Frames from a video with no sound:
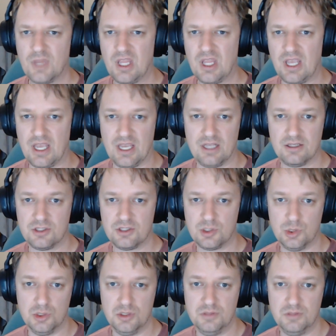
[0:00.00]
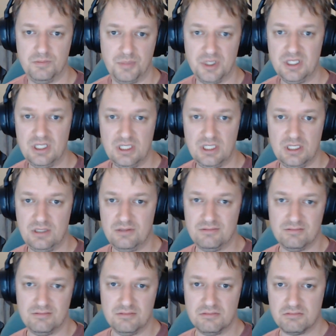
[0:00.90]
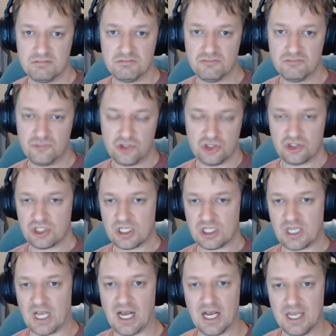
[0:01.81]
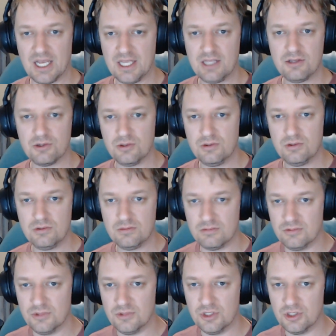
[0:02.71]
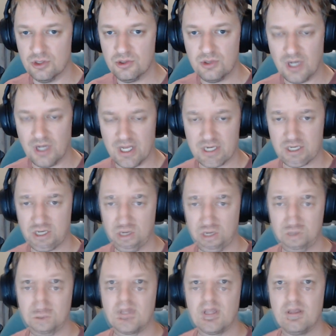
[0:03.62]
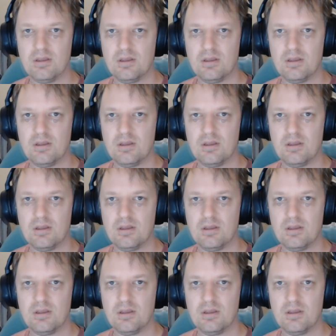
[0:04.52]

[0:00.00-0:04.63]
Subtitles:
It could be just a guy who knew how to code.